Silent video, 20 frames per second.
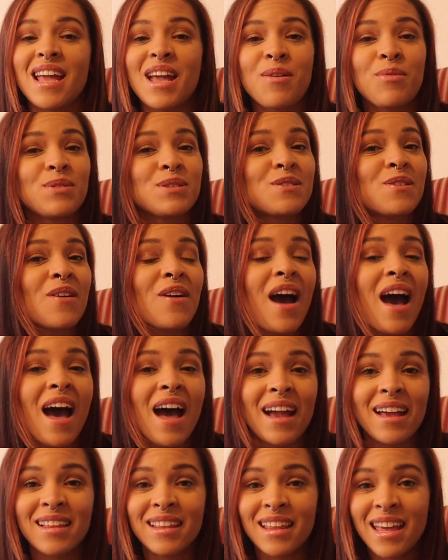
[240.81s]
it was
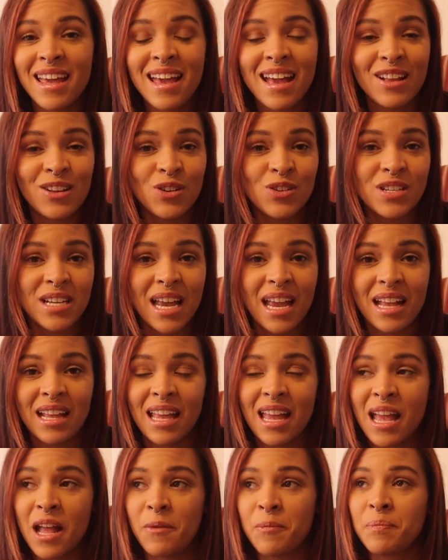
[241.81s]
highly
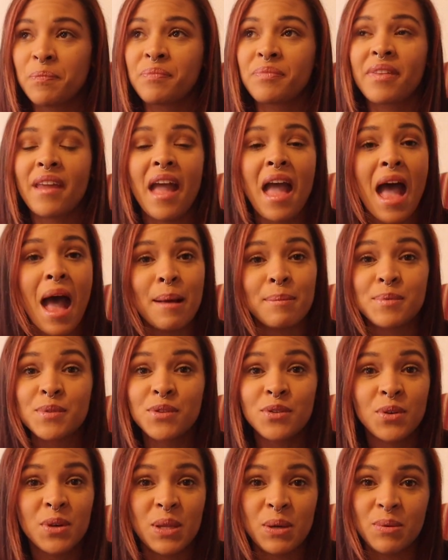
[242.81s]
entertaining,
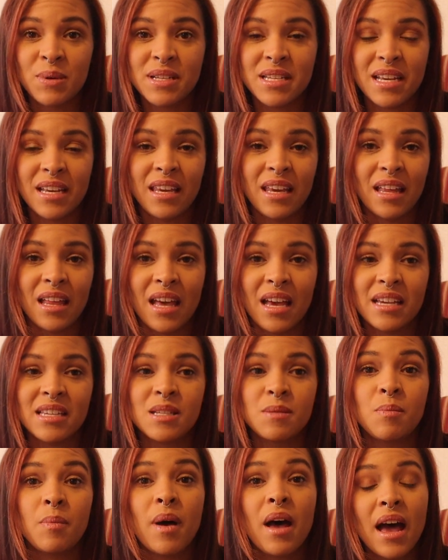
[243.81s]
absolutely
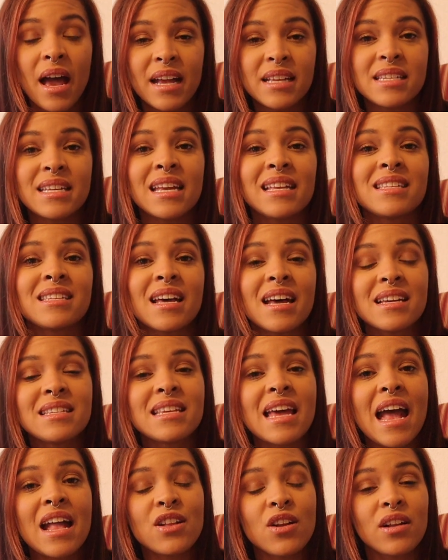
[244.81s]
ridiculous, but it does
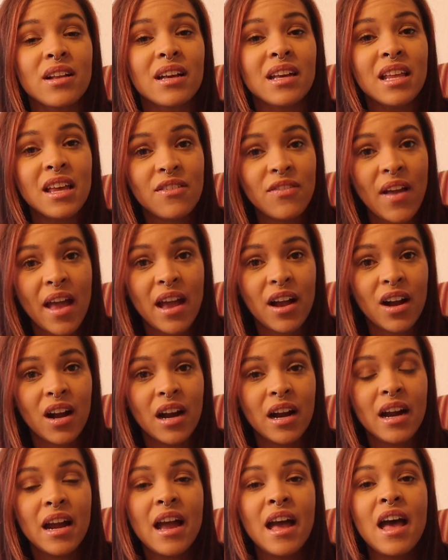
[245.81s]
end on a
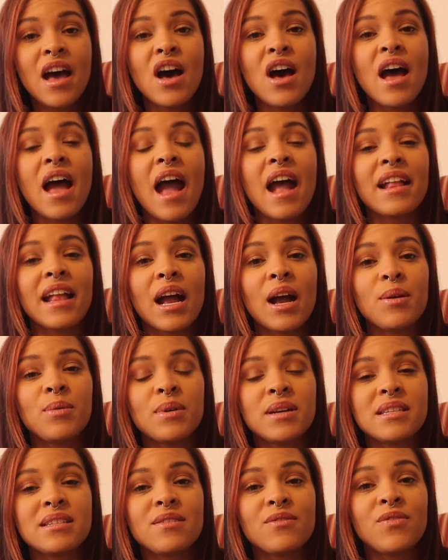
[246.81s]
cliffhanger, and I
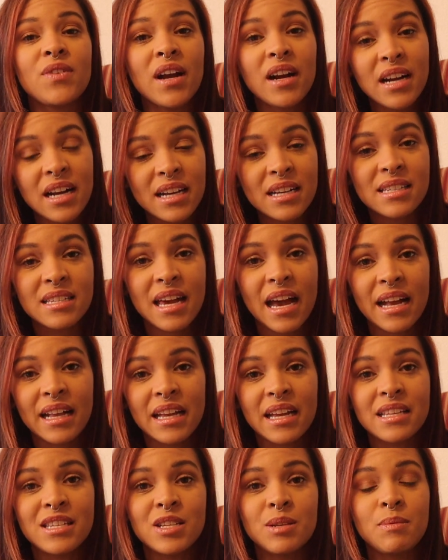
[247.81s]
was very
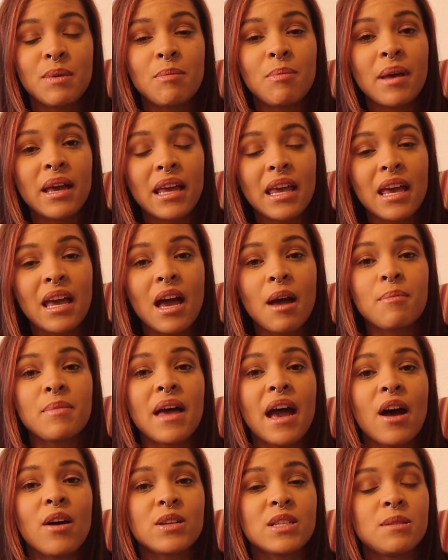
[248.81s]
excited to be picking up The
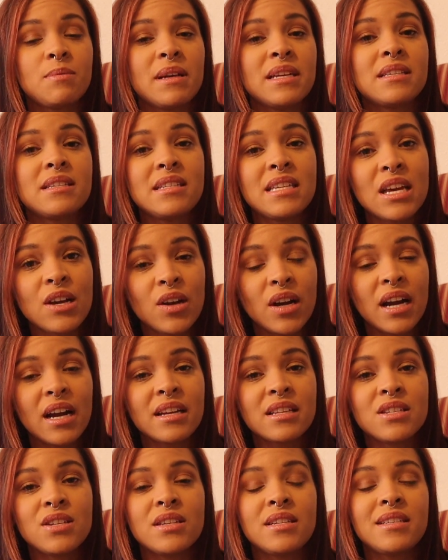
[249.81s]
Housemaid's
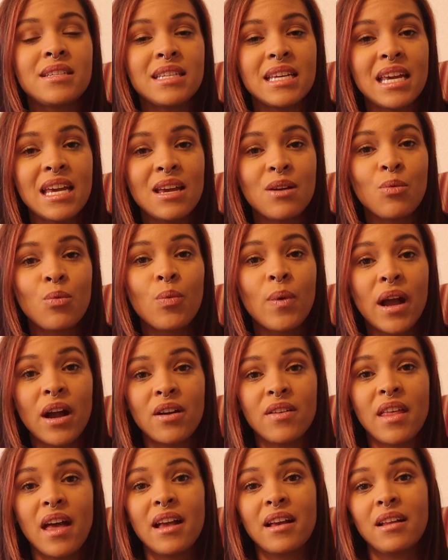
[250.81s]
Secret to see
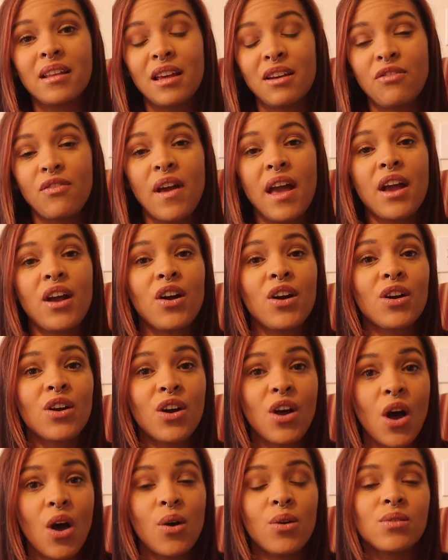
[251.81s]
where that cliffhanger
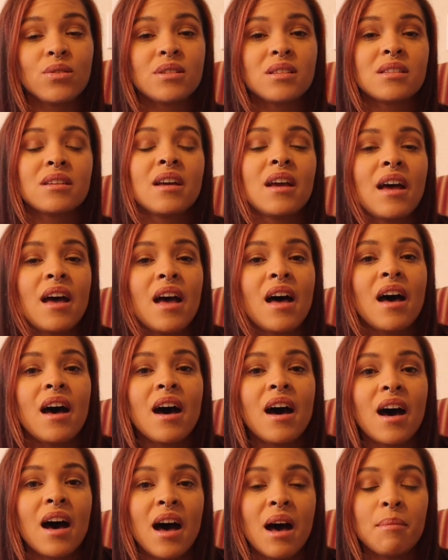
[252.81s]
goes.
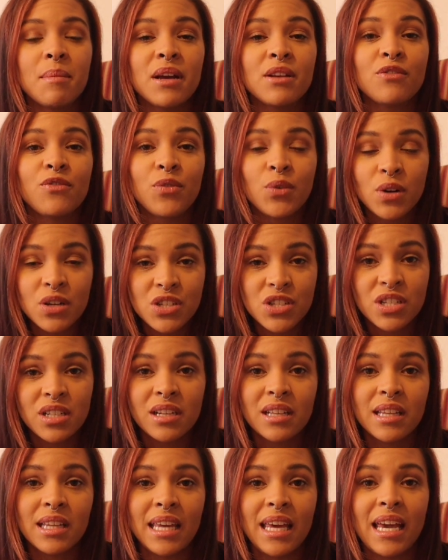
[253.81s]

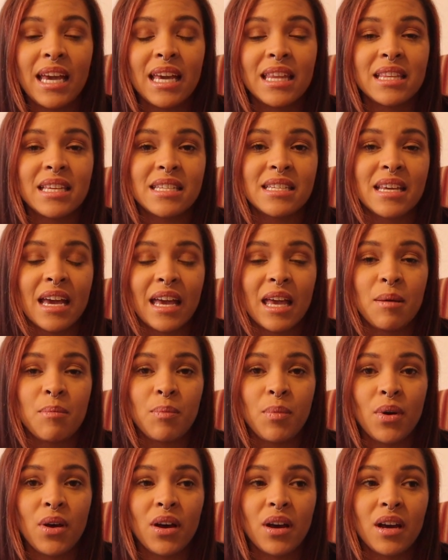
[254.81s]
Unfortunately, in the 2nd
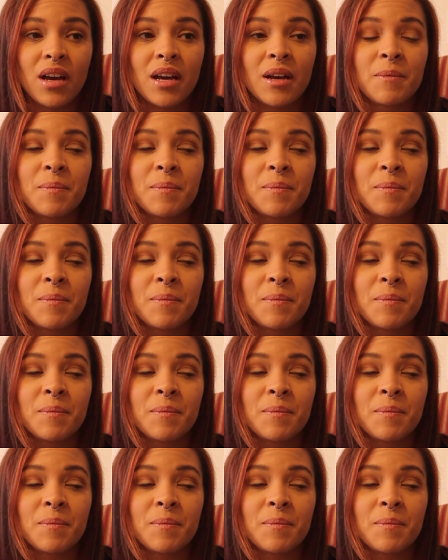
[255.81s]
book,